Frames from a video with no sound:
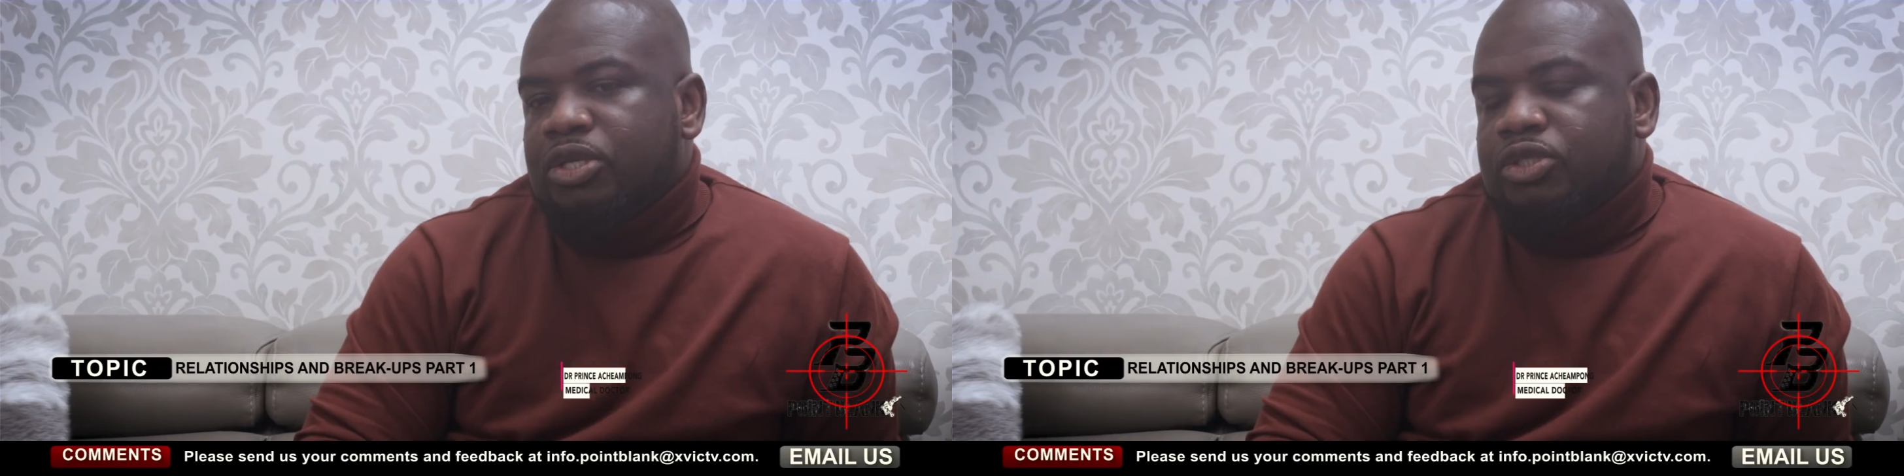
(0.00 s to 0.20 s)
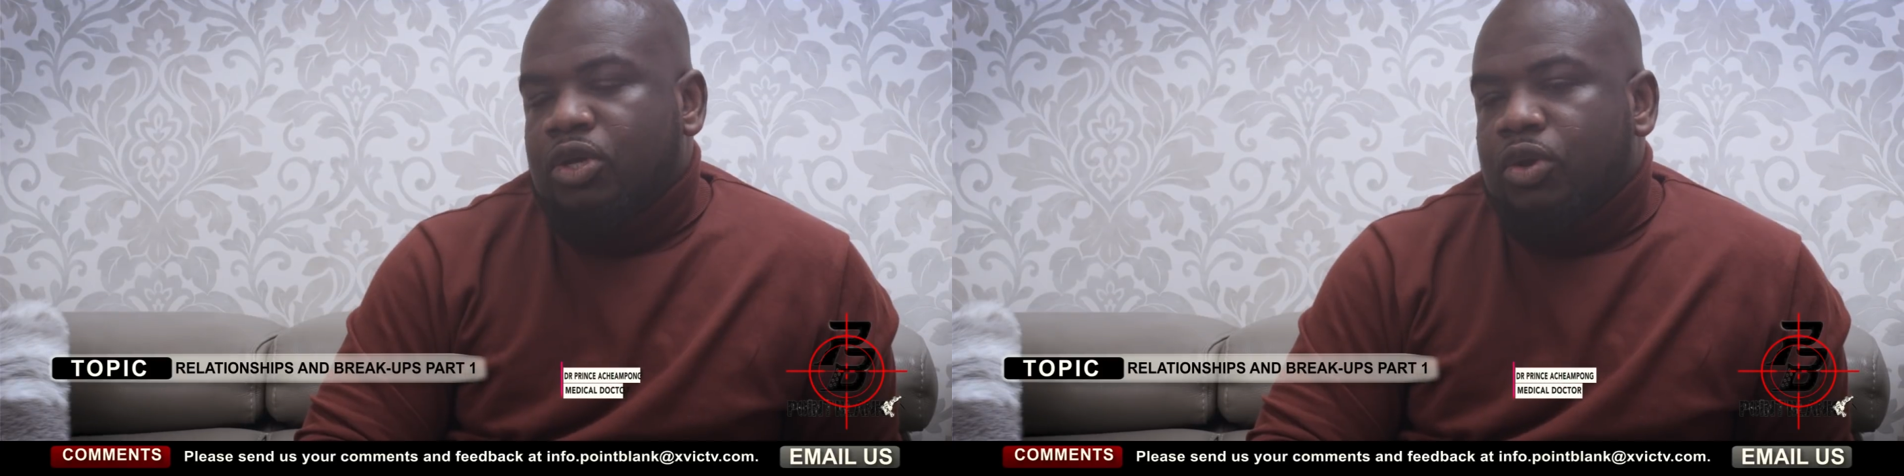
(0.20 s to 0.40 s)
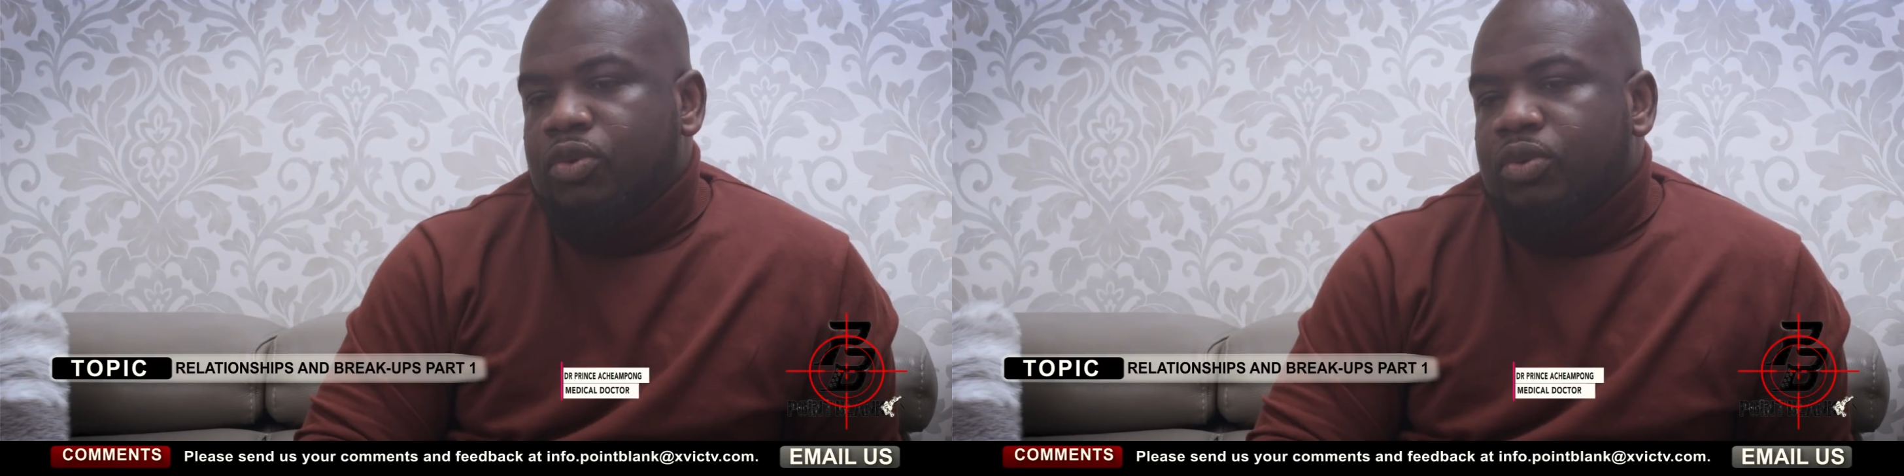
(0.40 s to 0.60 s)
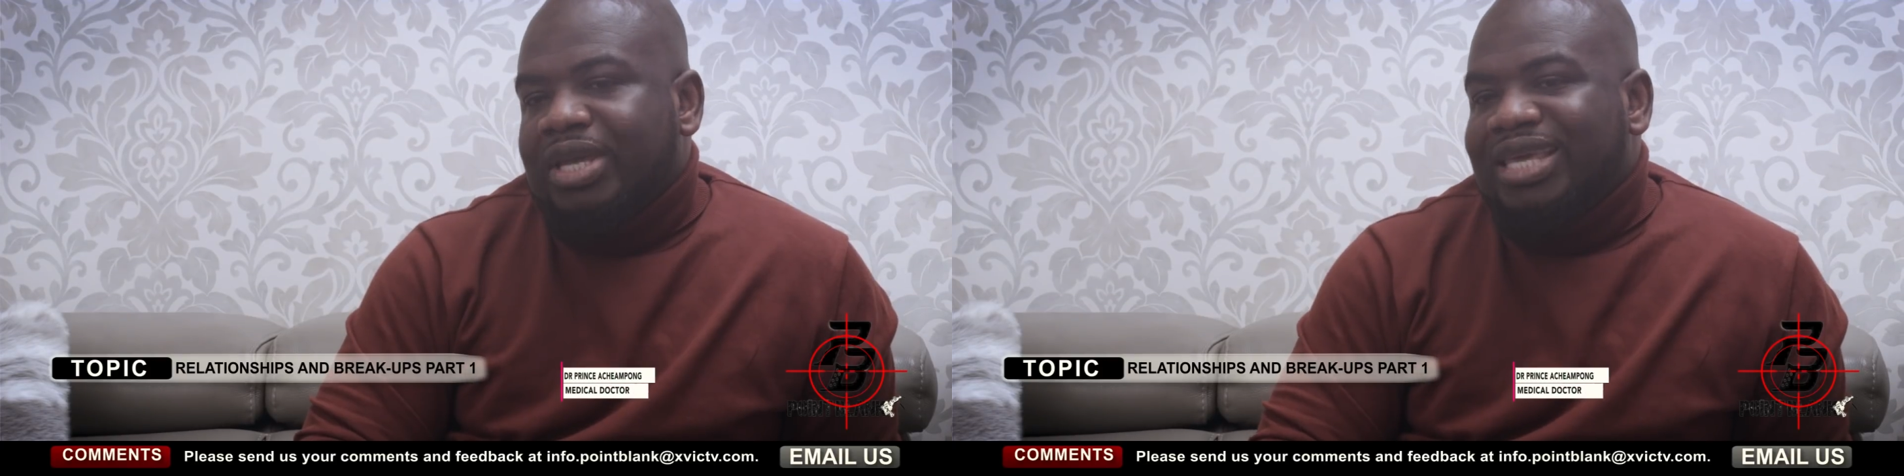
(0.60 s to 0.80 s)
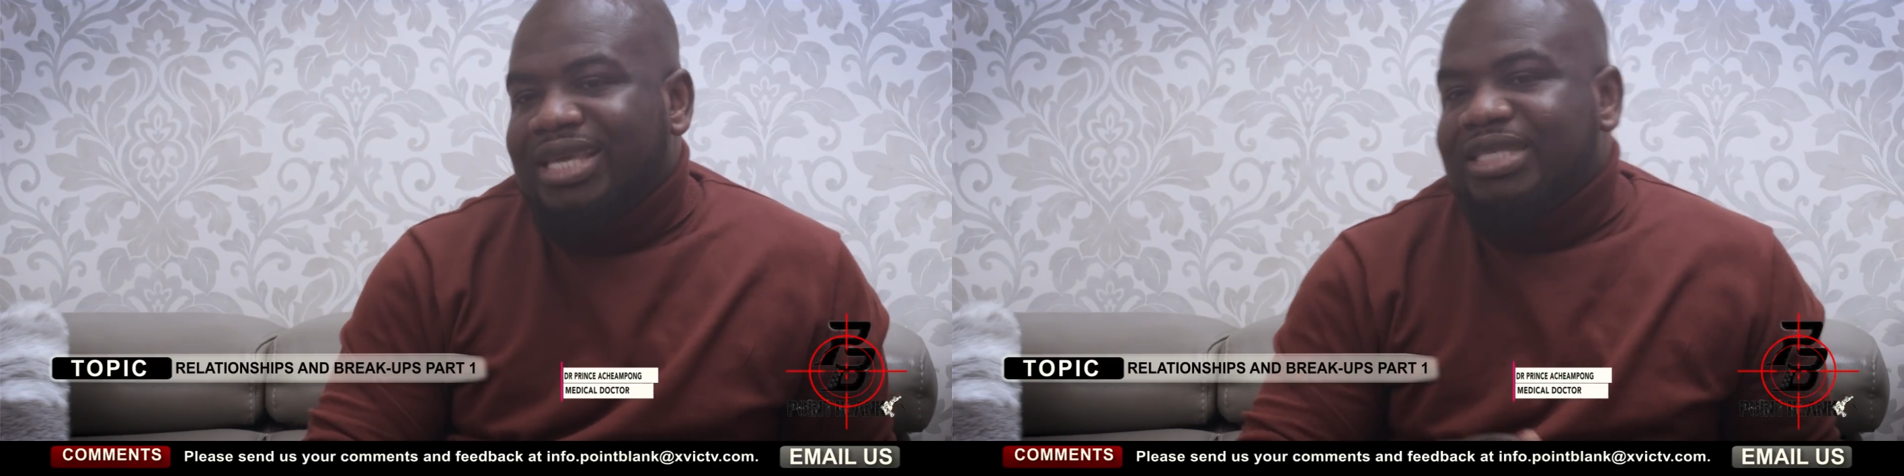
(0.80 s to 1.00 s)
So
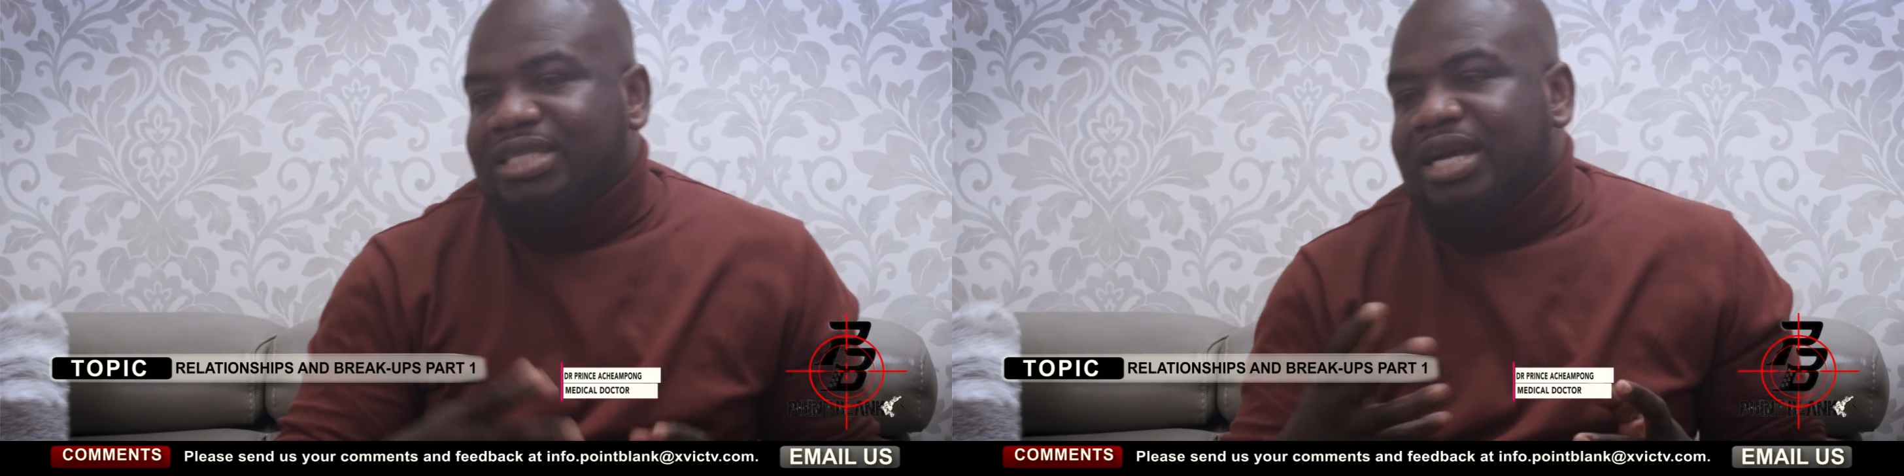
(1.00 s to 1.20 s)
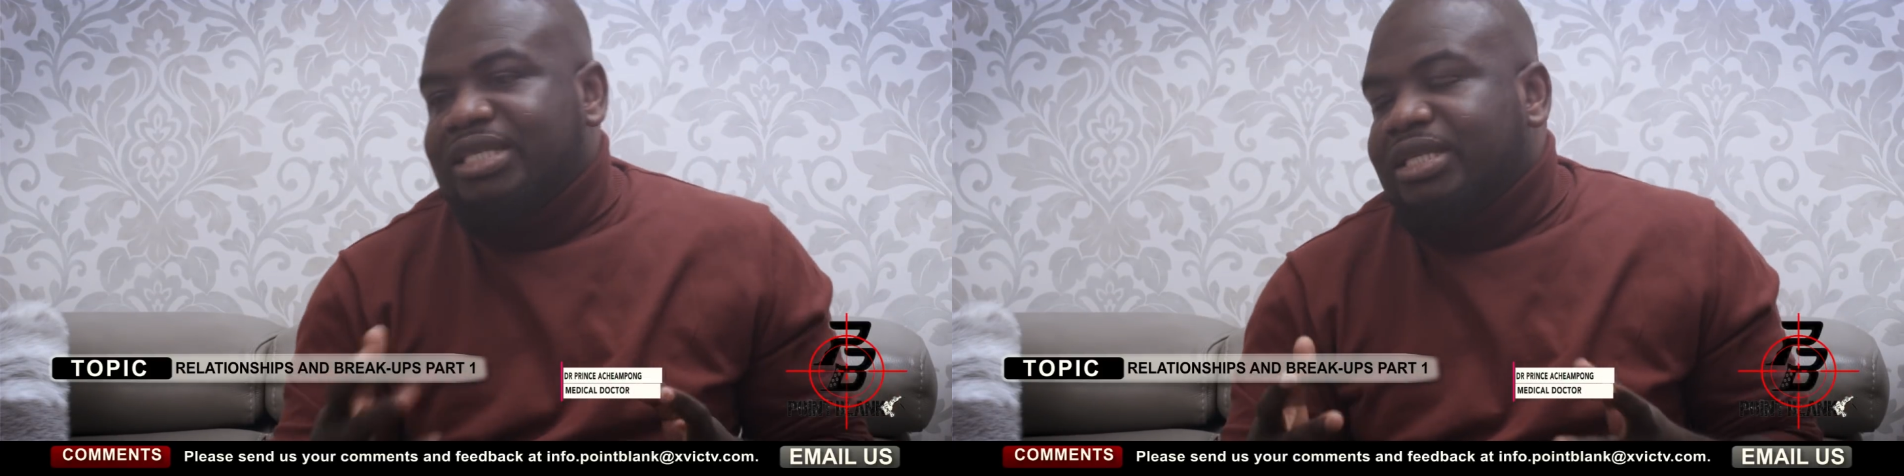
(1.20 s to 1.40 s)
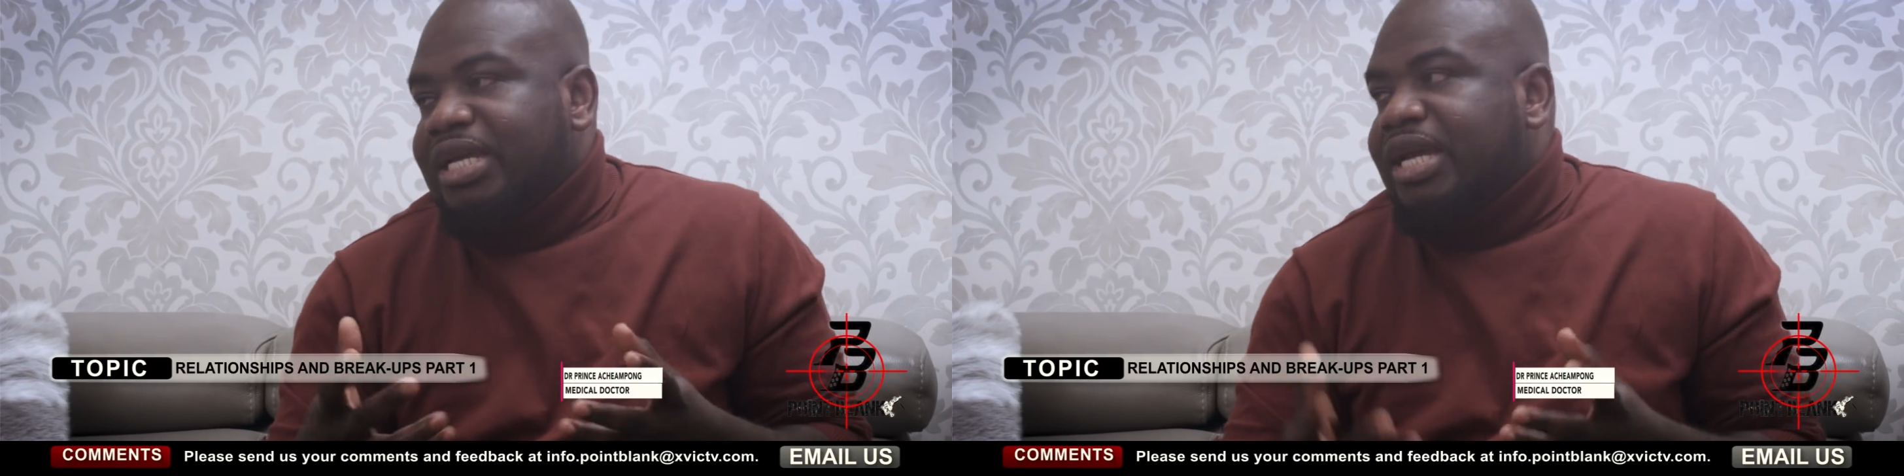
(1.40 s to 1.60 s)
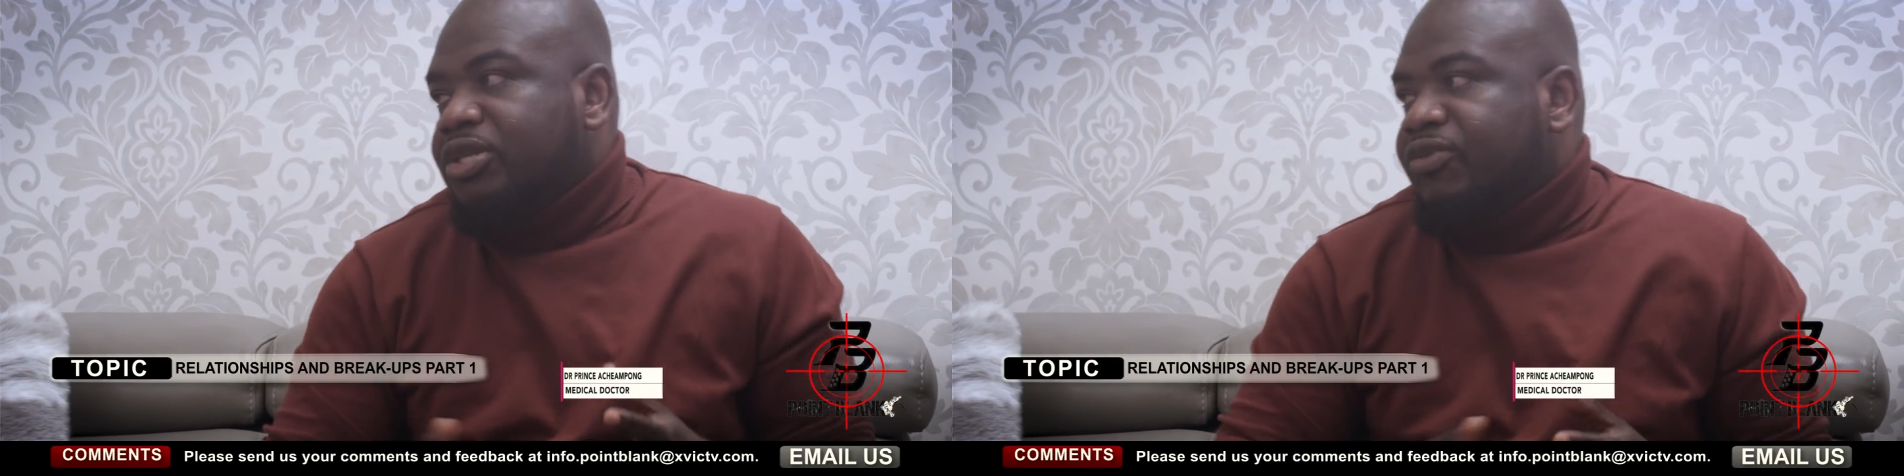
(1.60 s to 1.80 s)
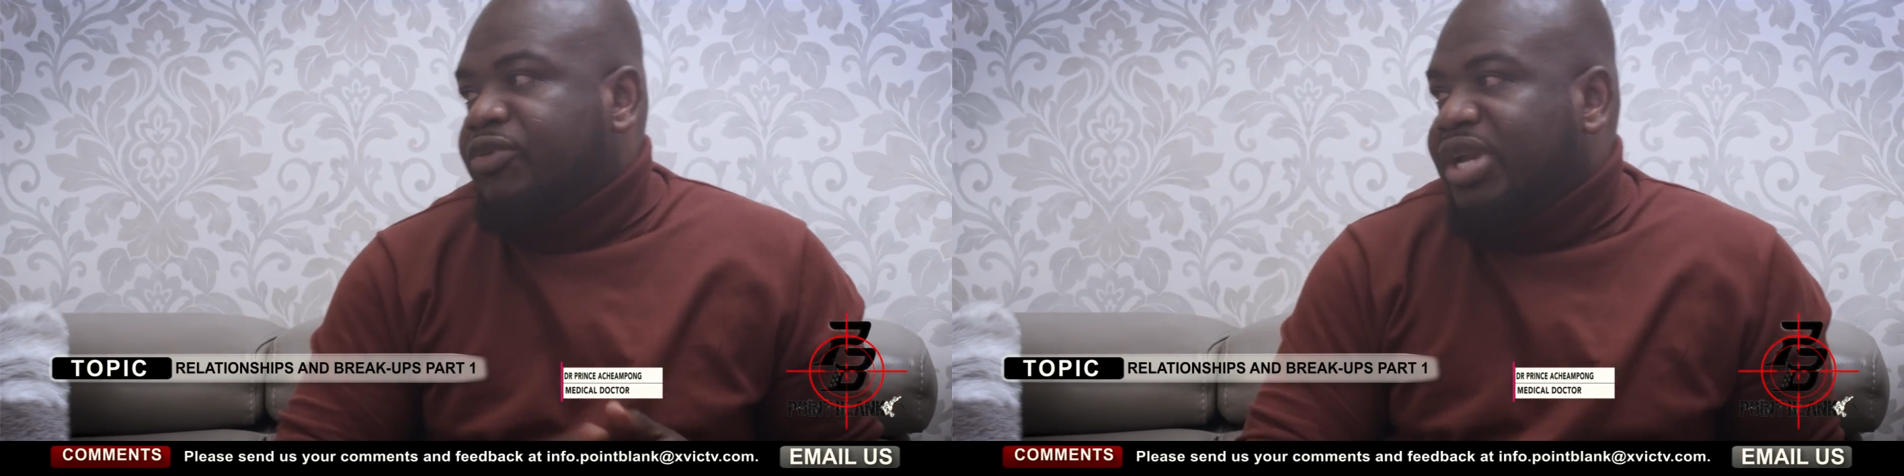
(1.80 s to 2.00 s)
he started the idea of